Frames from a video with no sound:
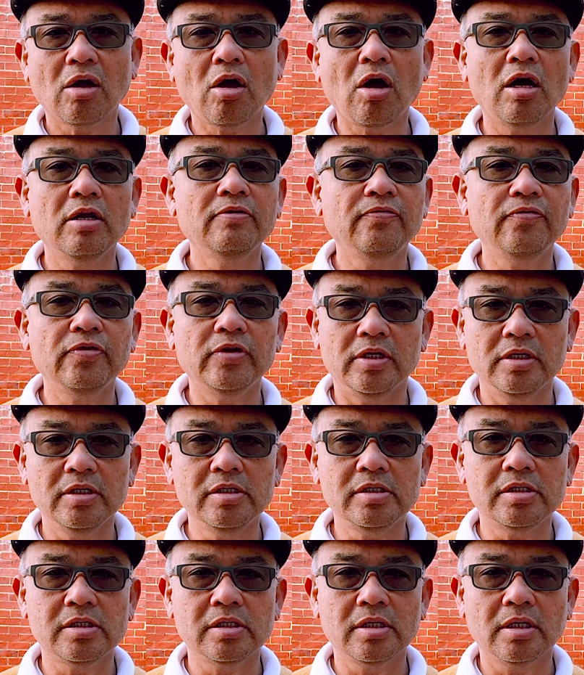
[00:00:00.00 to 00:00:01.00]

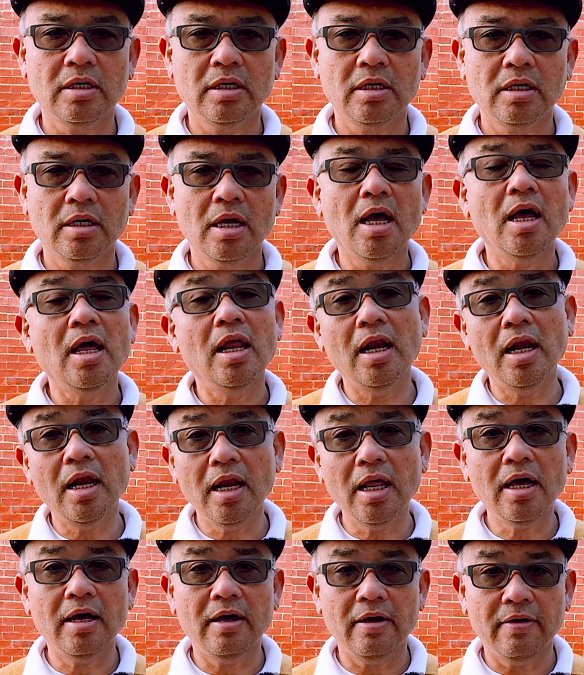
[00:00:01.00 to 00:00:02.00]
confidence,
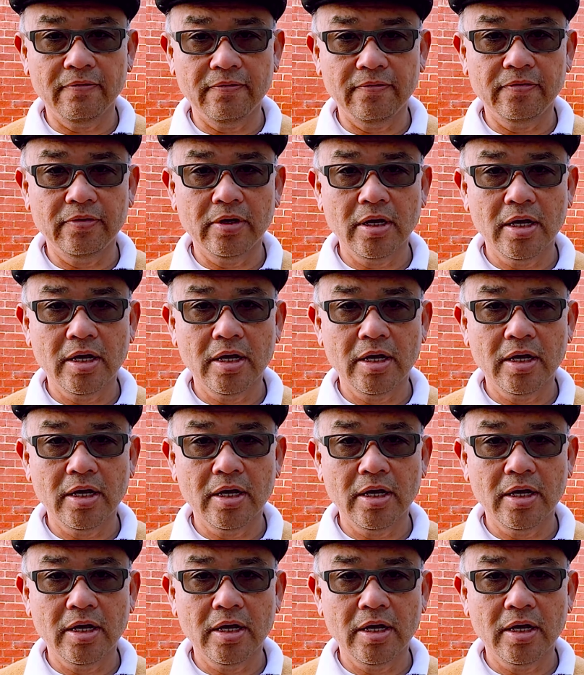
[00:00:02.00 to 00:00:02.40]
love,